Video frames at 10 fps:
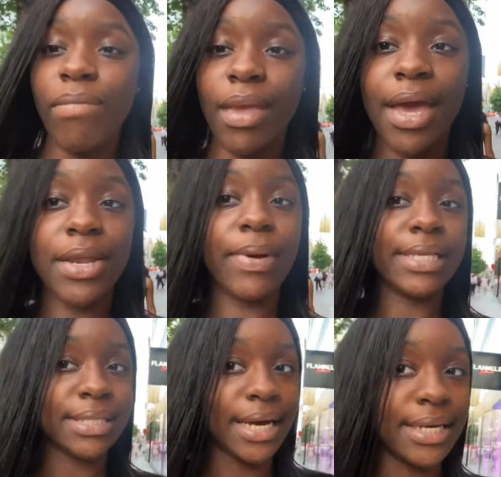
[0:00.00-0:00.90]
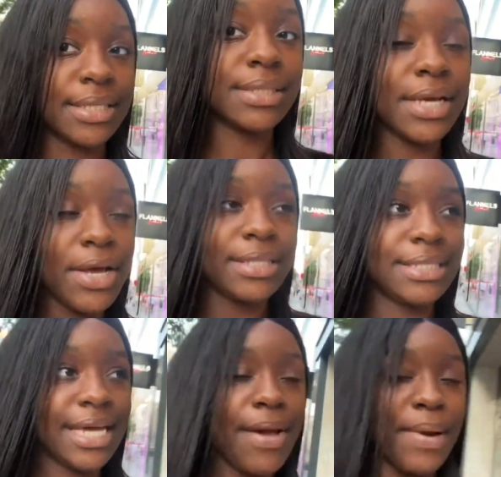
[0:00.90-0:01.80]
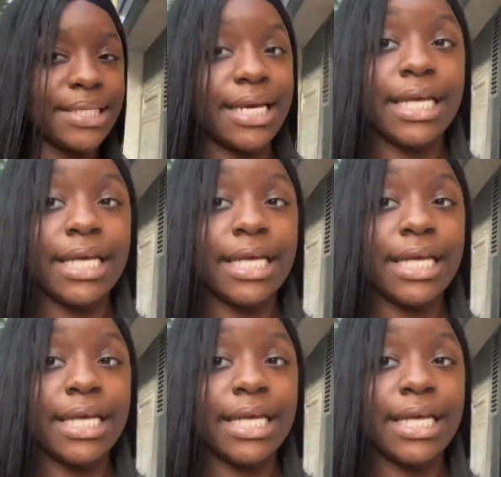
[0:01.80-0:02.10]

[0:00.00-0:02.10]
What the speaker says: Anyways, guys, today my day has